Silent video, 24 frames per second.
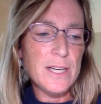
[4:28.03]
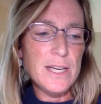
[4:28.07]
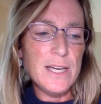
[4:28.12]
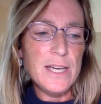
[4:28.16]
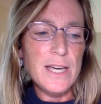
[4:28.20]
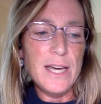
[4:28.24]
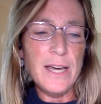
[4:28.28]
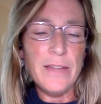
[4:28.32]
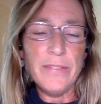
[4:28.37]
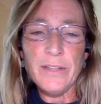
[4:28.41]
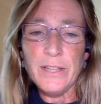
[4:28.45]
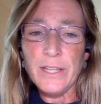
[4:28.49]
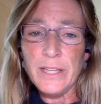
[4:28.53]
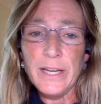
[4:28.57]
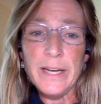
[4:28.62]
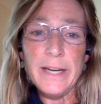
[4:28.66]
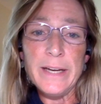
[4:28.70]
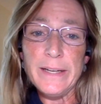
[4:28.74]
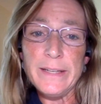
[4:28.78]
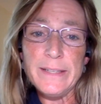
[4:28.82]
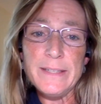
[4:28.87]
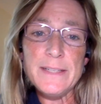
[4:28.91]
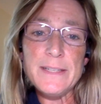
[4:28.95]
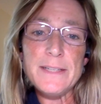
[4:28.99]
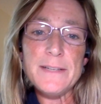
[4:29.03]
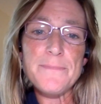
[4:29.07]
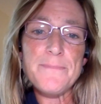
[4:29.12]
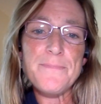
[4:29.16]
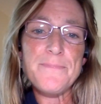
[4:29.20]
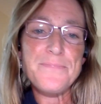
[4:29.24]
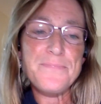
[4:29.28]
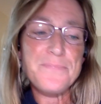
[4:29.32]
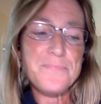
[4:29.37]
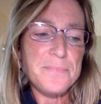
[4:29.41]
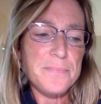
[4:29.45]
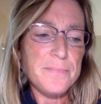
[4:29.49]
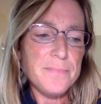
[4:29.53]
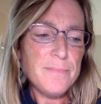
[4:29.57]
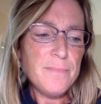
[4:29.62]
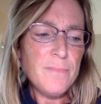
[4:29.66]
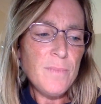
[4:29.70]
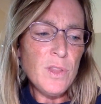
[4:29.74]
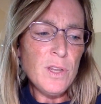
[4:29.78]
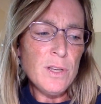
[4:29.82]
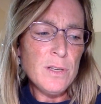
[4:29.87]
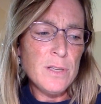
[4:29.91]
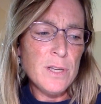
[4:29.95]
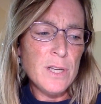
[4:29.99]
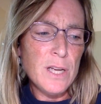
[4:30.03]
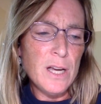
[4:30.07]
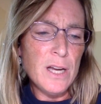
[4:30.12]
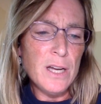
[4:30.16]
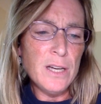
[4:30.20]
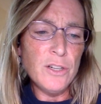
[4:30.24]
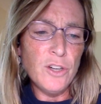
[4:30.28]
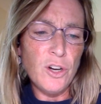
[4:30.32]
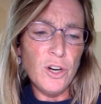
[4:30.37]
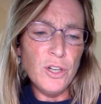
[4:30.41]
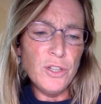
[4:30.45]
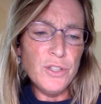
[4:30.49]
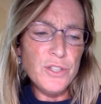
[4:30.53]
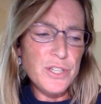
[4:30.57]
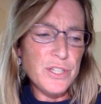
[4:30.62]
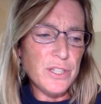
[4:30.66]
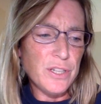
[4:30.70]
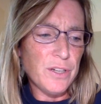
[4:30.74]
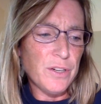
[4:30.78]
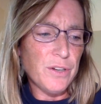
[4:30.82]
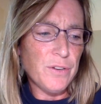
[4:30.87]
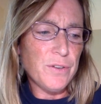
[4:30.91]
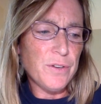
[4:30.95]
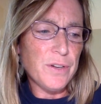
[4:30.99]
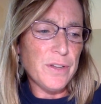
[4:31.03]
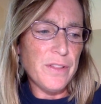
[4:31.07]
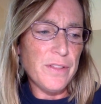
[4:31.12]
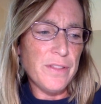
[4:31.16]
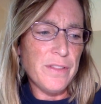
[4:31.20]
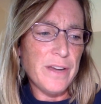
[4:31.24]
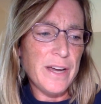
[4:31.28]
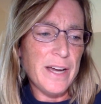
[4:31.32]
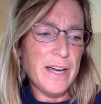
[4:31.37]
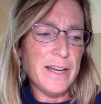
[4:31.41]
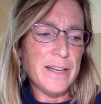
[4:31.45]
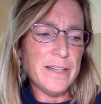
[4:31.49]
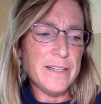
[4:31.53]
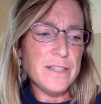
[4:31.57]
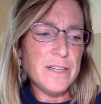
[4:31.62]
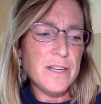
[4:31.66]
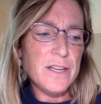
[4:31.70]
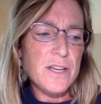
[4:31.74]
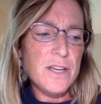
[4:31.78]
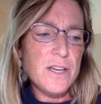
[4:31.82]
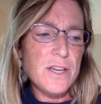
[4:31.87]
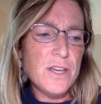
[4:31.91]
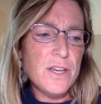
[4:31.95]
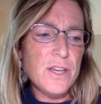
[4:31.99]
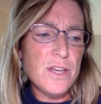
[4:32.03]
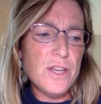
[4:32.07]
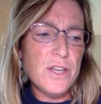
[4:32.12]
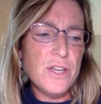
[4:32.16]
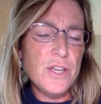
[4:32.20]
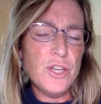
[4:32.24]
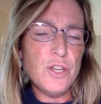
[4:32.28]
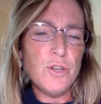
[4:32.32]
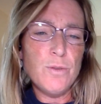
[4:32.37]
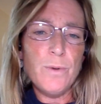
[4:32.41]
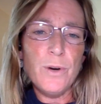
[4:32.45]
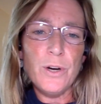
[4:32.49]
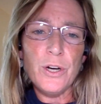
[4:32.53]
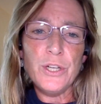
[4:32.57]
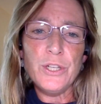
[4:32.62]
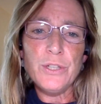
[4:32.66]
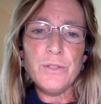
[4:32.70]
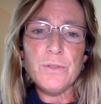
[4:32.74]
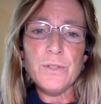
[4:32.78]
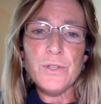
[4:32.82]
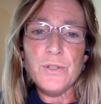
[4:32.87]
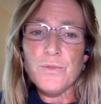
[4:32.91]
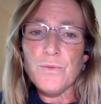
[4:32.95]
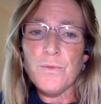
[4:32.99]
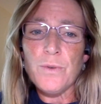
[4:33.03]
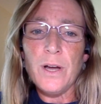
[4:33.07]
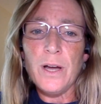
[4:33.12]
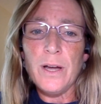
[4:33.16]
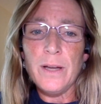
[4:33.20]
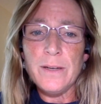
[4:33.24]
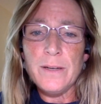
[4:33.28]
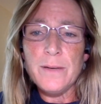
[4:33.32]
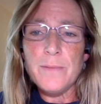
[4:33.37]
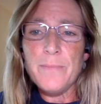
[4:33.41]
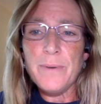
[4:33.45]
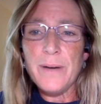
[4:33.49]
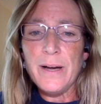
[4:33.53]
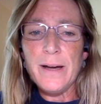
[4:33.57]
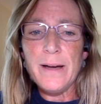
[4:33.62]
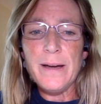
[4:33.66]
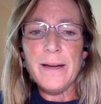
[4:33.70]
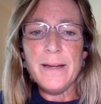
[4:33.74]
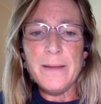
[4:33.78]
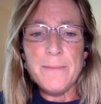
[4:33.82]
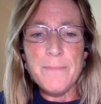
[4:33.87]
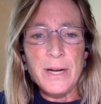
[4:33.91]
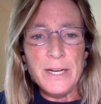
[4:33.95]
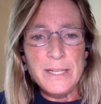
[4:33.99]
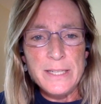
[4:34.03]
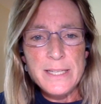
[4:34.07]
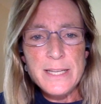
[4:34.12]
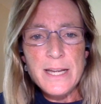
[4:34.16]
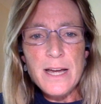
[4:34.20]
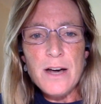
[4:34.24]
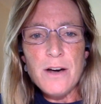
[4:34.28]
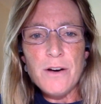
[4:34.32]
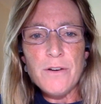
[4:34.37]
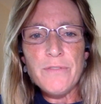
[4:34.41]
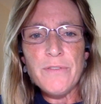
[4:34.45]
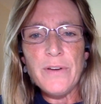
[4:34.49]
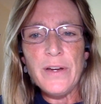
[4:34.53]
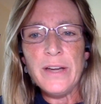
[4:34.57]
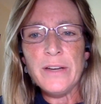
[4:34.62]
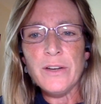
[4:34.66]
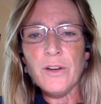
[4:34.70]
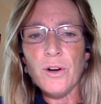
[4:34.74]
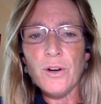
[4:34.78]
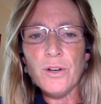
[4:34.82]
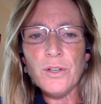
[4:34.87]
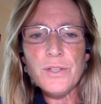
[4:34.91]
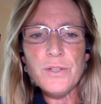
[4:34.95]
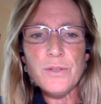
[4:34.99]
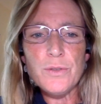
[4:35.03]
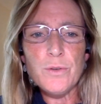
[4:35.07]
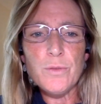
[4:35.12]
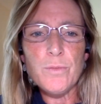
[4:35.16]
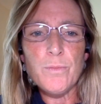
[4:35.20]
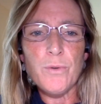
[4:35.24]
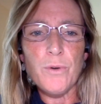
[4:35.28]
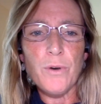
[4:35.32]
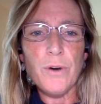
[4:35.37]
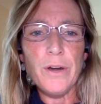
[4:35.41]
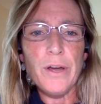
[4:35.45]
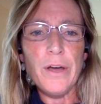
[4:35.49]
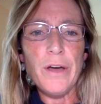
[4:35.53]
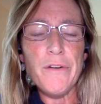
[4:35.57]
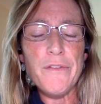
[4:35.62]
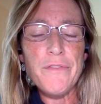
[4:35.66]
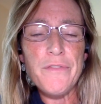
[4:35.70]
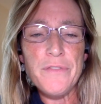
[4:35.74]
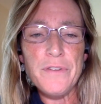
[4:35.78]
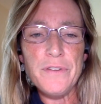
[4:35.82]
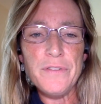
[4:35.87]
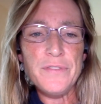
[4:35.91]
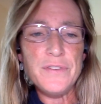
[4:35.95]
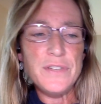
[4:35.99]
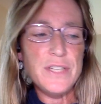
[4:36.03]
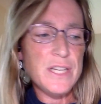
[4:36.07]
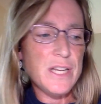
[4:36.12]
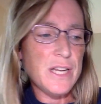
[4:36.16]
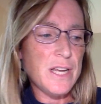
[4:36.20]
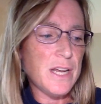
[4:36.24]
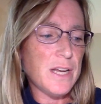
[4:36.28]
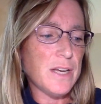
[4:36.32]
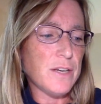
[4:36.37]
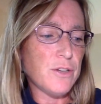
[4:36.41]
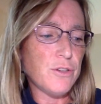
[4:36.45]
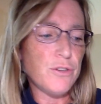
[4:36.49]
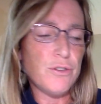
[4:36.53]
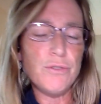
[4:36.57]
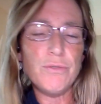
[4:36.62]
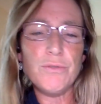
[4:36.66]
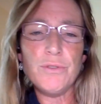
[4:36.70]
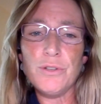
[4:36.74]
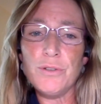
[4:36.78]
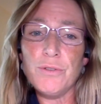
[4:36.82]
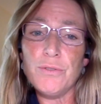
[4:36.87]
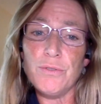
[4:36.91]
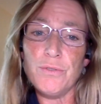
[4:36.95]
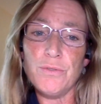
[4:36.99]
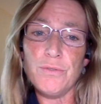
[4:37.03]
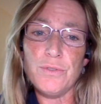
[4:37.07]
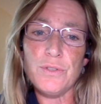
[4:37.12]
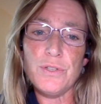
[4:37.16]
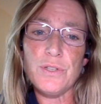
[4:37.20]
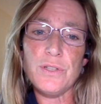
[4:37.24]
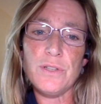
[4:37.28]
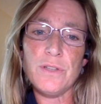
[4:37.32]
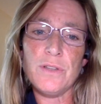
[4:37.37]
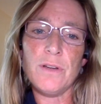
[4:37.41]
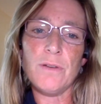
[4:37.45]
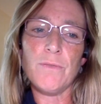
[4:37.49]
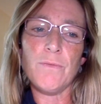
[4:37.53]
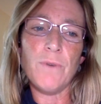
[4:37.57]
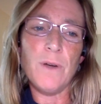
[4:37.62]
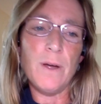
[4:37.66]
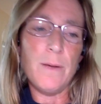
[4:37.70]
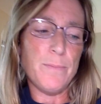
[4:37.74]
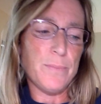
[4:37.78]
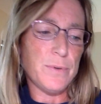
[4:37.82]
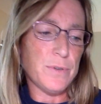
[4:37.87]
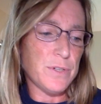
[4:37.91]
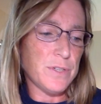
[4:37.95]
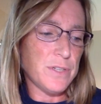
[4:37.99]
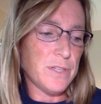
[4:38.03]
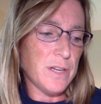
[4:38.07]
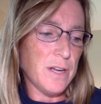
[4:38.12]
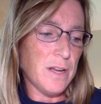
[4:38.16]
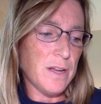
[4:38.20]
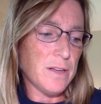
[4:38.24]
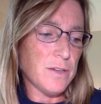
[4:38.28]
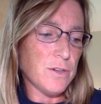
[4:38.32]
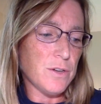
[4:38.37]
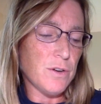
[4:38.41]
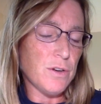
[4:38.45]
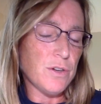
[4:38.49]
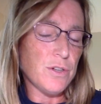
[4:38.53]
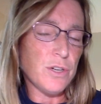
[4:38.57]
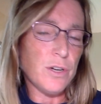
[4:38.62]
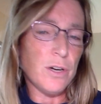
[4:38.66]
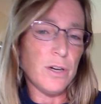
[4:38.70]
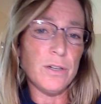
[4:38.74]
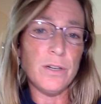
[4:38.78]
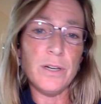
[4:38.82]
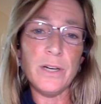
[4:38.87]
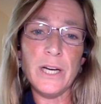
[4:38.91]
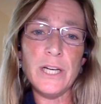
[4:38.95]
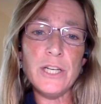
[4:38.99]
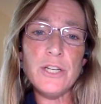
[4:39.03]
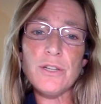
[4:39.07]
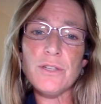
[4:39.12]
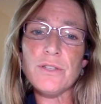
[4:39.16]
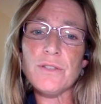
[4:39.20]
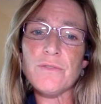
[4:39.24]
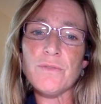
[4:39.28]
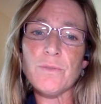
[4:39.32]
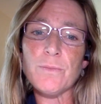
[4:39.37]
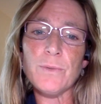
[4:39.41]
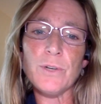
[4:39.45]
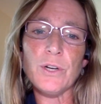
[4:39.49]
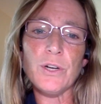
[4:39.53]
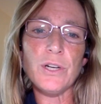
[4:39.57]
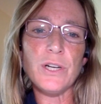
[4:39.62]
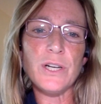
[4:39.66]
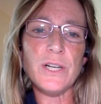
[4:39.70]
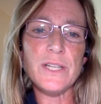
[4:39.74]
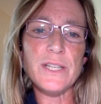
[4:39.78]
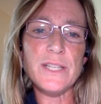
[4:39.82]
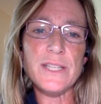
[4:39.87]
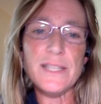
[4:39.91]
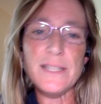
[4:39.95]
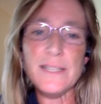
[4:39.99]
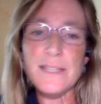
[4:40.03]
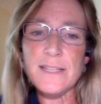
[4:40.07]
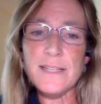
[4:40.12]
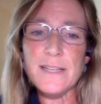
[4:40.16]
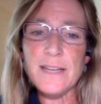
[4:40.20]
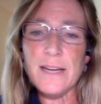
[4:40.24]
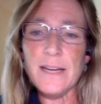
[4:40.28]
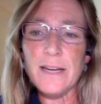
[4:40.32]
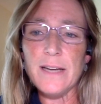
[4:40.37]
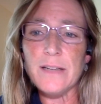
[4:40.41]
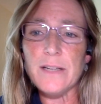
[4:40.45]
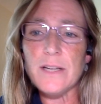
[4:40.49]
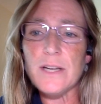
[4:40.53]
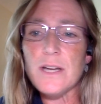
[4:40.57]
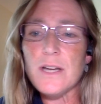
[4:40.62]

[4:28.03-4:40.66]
and the land. And also that UBarU is run by myself and also a board of 15 UUs that represent congregations from across the state,